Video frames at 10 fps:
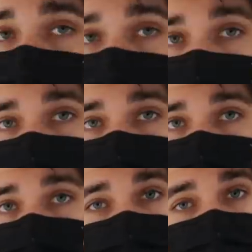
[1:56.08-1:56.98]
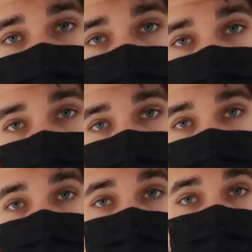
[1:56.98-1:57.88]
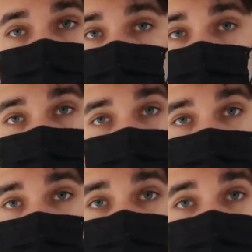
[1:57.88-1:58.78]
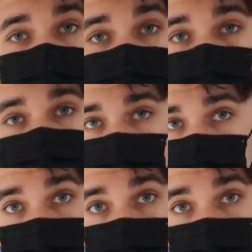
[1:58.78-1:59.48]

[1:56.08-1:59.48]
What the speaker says: from wherever it is that it's coming from, consumer unit, another looped rose,